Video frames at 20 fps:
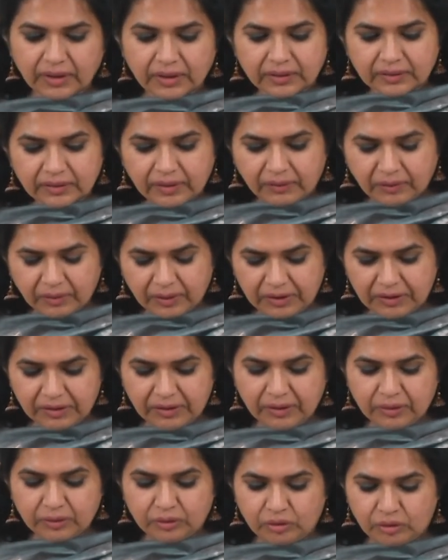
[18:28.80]
the
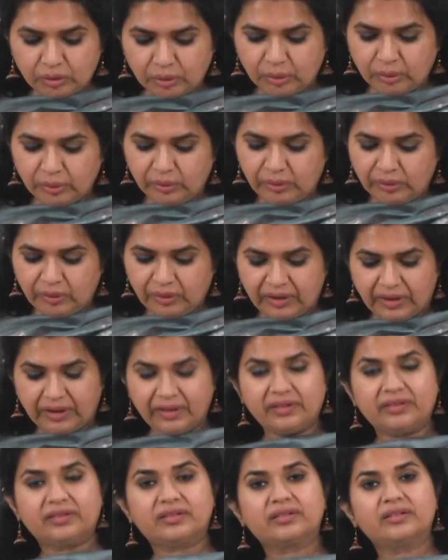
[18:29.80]
word to
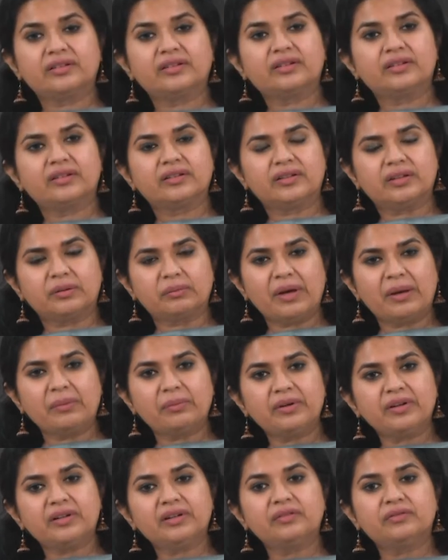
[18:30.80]
is,
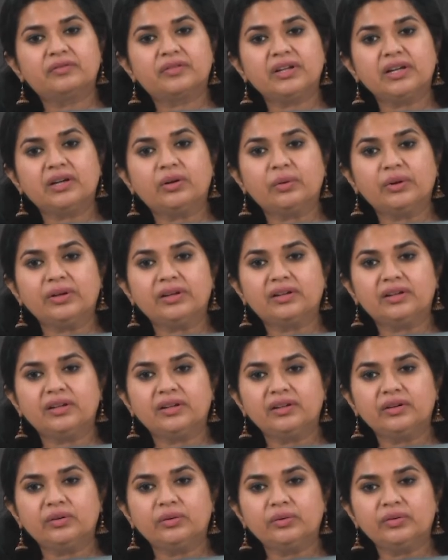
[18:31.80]
remember, frequently
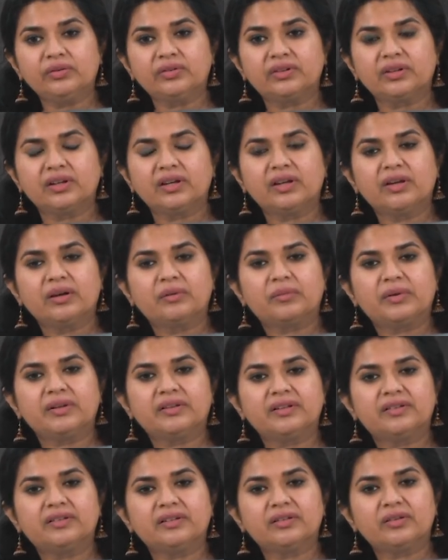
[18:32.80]
used, but
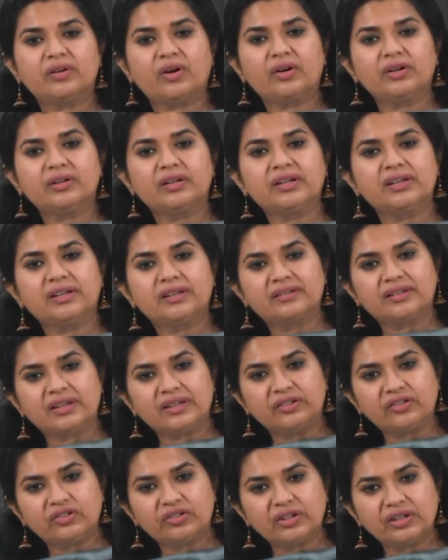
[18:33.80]
this is not an
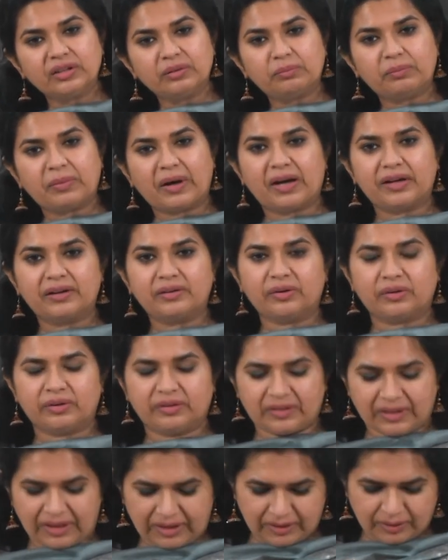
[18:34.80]
essential part or
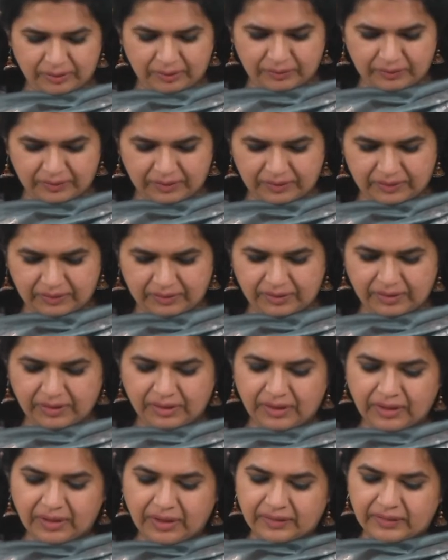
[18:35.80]
sign of it.
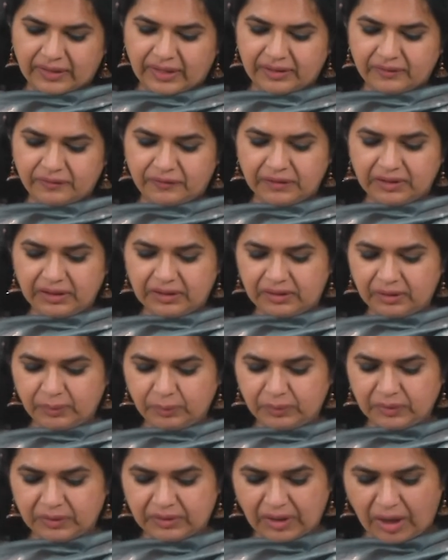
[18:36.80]
The infinitive
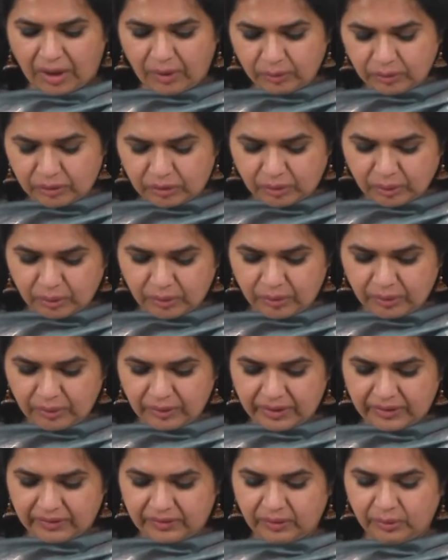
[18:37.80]
without to
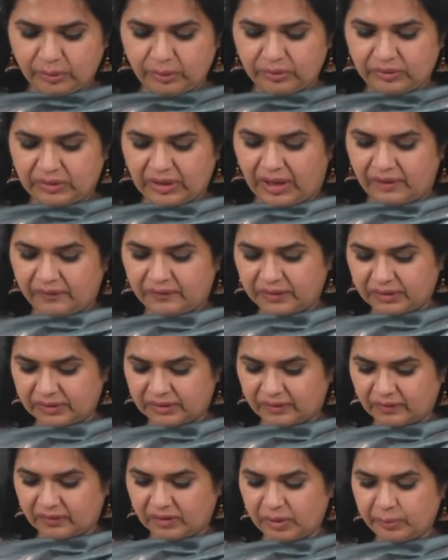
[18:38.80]
is used after
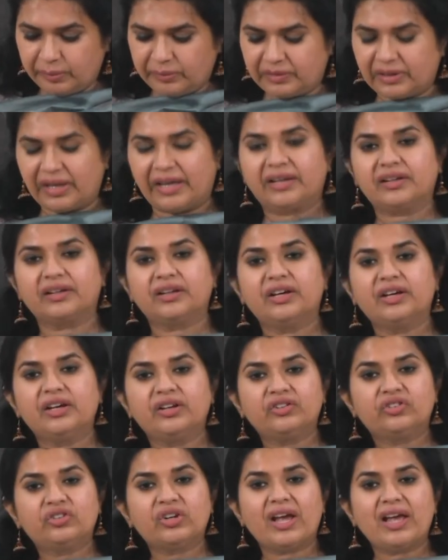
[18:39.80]
the verbs like
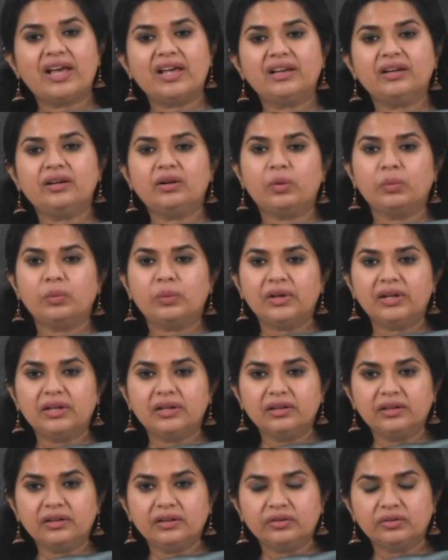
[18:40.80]
shall,
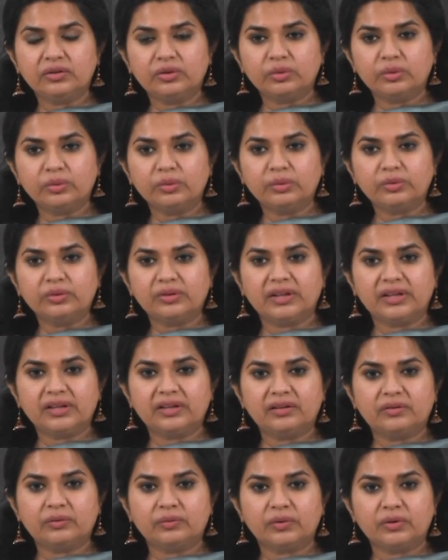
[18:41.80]
will, do,
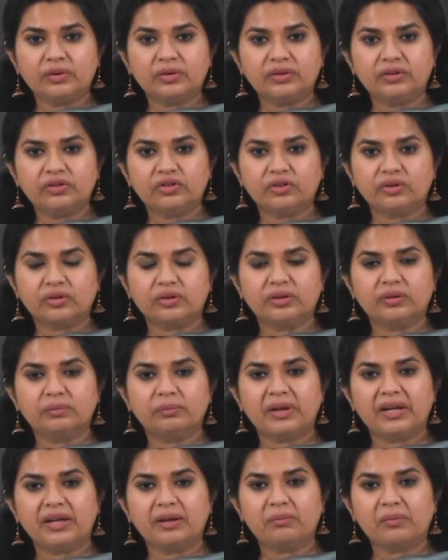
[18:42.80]
did, would, should,
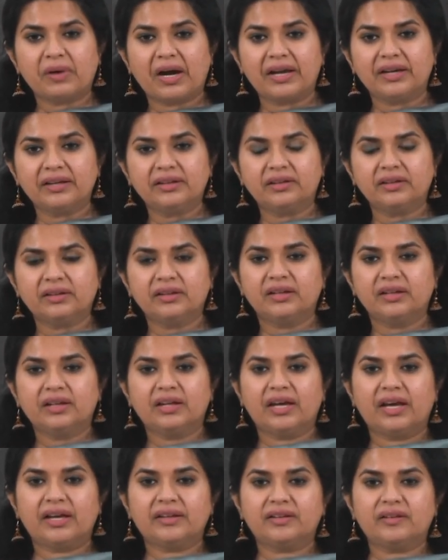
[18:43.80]
may, might,
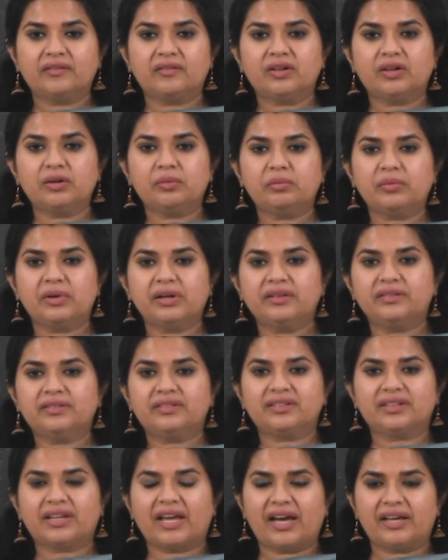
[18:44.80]
and the verb
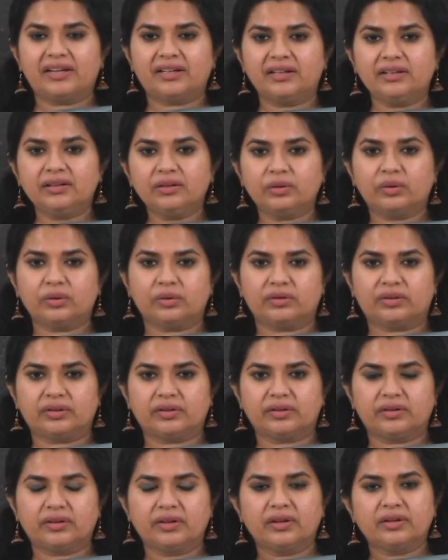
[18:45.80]
must, can and could.
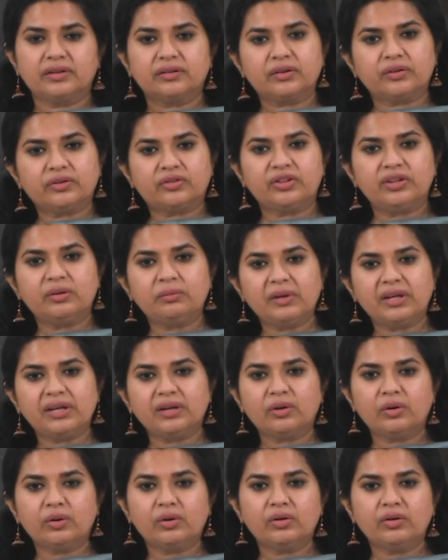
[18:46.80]
So, she may
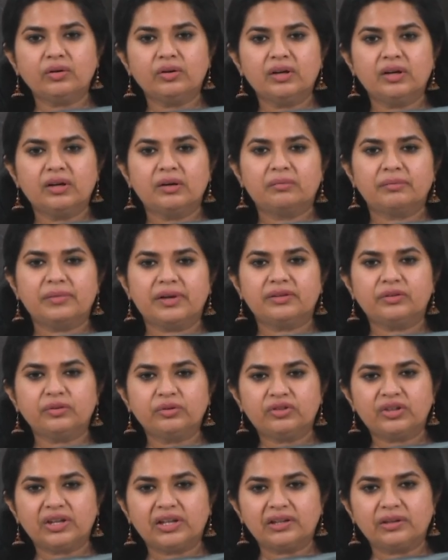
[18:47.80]
go, Madhu
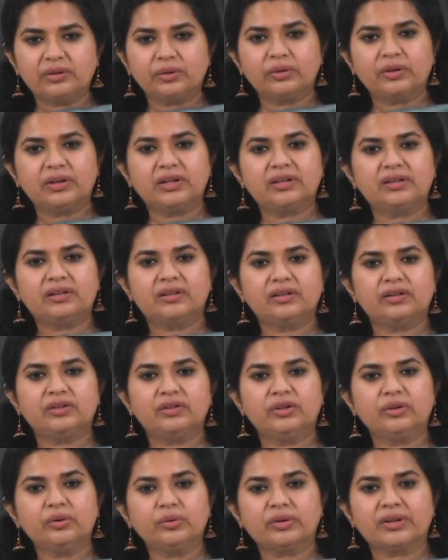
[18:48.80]
shall do it,
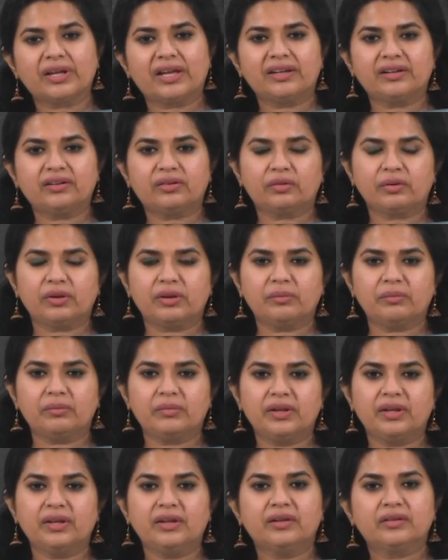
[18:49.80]
you can swim.
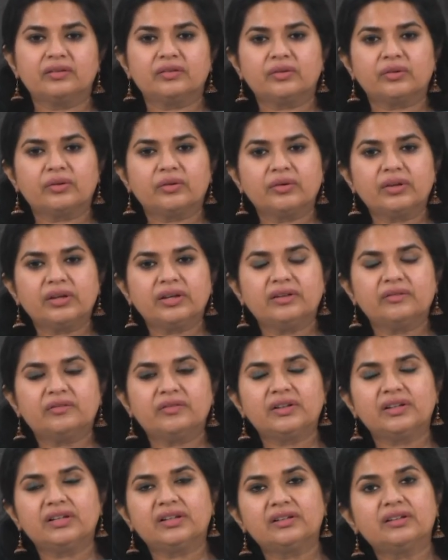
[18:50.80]
So,
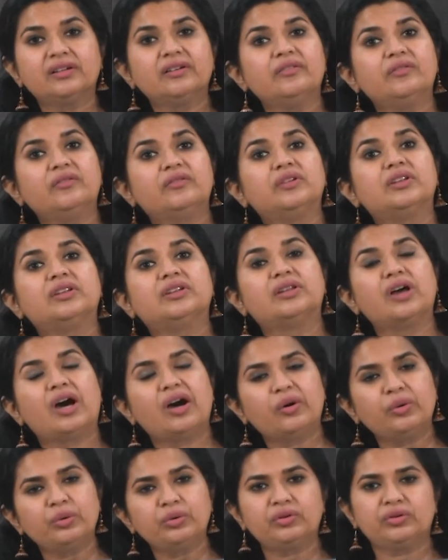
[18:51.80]
infinitive
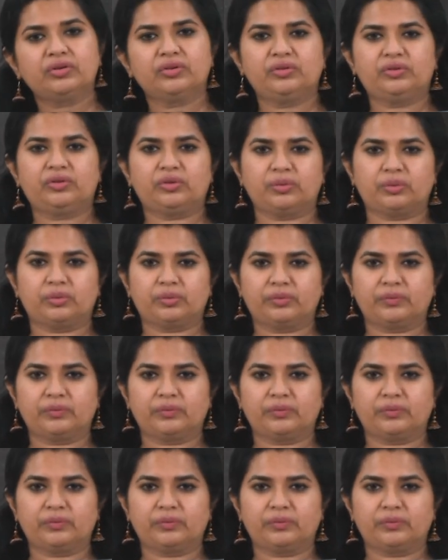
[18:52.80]
without to.